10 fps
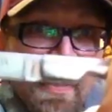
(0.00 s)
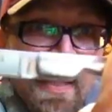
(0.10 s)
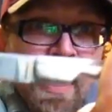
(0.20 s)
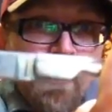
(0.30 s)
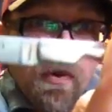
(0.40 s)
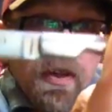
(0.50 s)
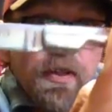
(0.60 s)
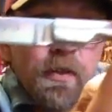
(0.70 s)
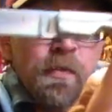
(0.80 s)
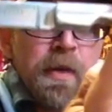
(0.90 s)
cowboy
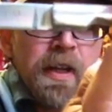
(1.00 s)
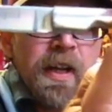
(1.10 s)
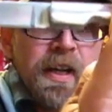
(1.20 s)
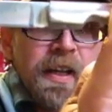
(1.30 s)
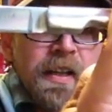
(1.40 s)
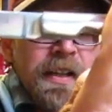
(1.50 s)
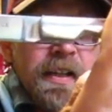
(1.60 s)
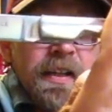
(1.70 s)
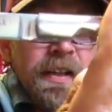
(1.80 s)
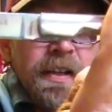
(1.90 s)
toothpick on it.
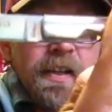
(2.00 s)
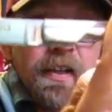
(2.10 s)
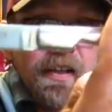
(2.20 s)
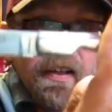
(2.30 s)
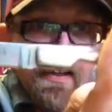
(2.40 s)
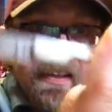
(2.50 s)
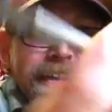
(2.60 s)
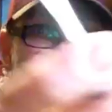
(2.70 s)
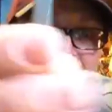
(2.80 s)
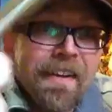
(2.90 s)

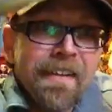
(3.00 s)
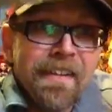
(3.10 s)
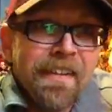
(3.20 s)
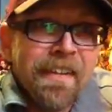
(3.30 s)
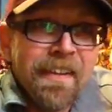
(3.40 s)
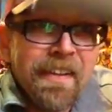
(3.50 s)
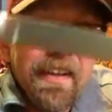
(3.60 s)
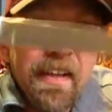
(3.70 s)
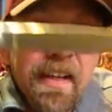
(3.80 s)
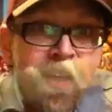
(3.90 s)
Yeah.
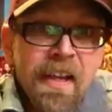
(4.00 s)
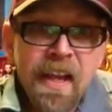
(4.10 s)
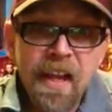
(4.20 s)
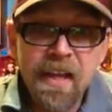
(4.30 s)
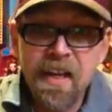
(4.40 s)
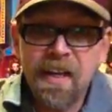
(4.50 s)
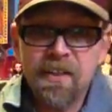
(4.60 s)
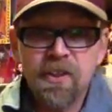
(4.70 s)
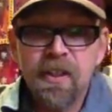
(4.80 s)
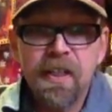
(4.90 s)
And
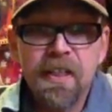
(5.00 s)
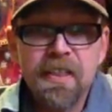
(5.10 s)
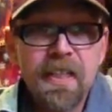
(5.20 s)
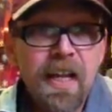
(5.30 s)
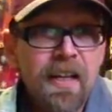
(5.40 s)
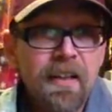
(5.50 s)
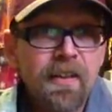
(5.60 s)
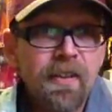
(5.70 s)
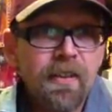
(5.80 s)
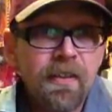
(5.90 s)
actually, it's got a
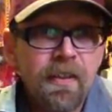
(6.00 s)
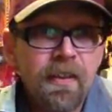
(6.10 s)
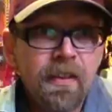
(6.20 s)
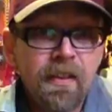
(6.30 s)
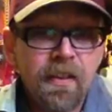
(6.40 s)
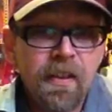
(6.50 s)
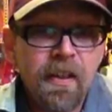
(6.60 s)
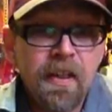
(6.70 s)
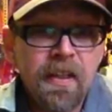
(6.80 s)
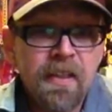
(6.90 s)
little,
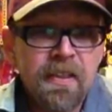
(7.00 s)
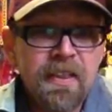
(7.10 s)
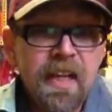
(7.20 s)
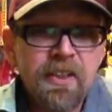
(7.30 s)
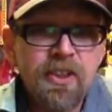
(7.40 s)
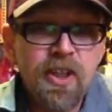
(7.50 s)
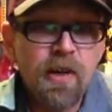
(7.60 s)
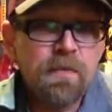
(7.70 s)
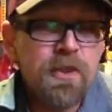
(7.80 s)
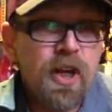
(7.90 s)
it's not
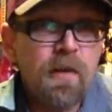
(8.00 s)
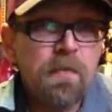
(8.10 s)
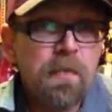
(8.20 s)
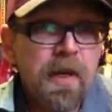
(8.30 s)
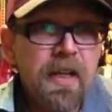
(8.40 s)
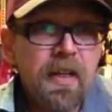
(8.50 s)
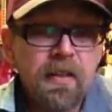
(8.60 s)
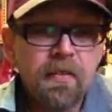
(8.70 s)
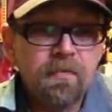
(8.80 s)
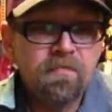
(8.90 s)
sharp, but
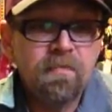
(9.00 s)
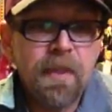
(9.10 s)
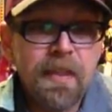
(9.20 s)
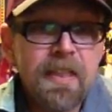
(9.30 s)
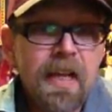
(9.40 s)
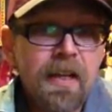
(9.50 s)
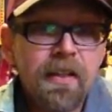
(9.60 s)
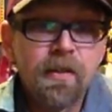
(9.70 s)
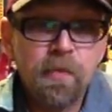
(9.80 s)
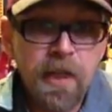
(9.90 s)
it's got a
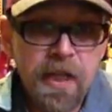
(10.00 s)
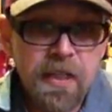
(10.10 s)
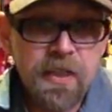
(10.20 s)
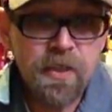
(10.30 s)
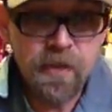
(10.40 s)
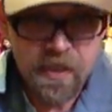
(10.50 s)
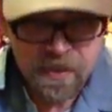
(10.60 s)
little blade to it.